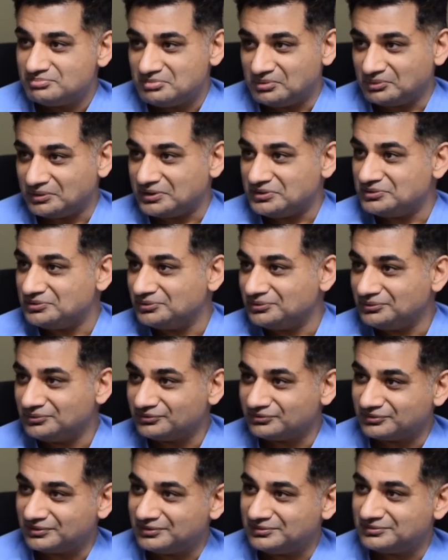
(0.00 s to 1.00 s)

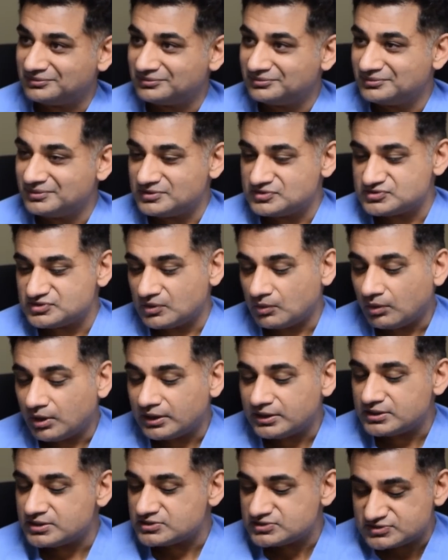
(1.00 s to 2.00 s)
millennials and so
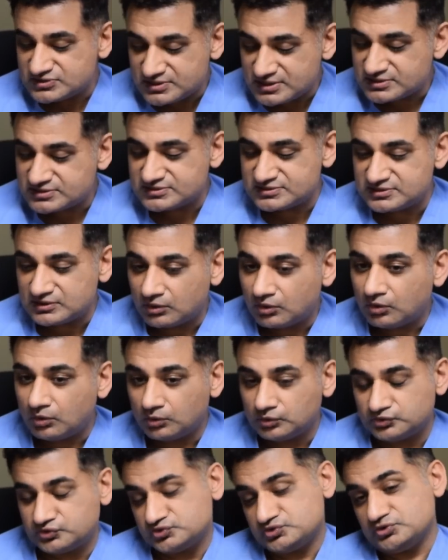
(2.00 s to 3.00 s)
on. It still
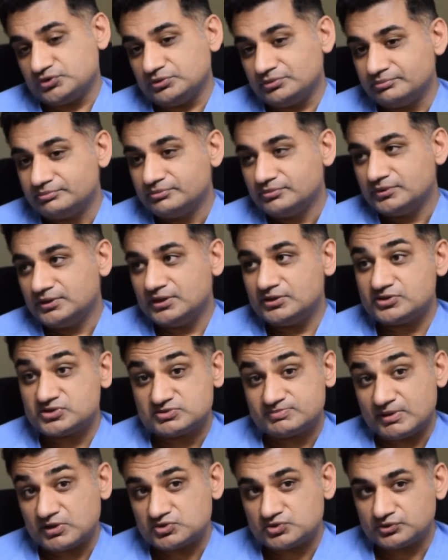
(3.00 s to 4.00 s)
holds true in
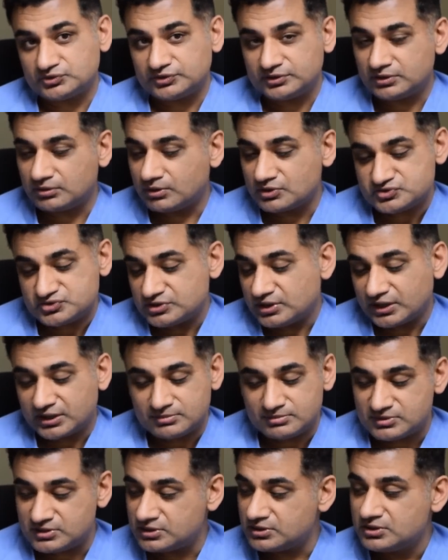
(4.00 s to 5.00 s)
this specialty, or else
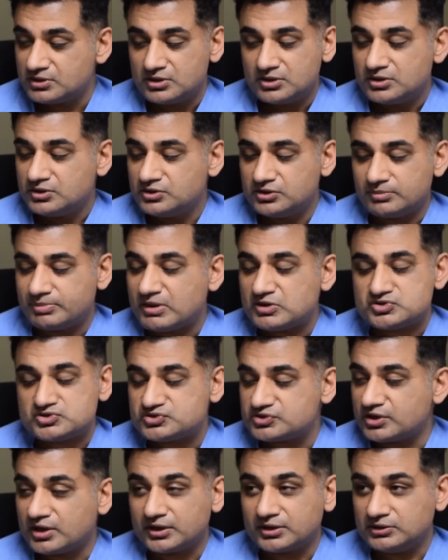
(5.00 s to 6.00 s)
your
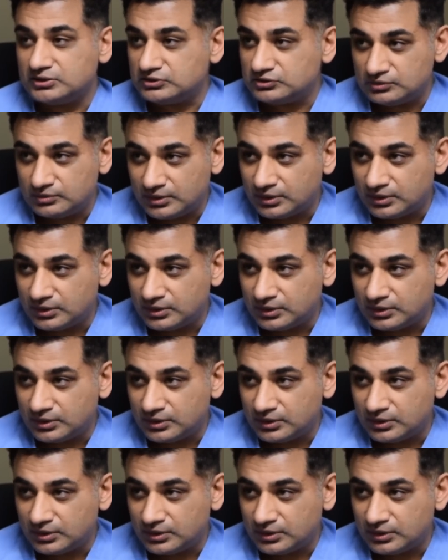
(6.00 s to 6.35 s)
patients are not going to do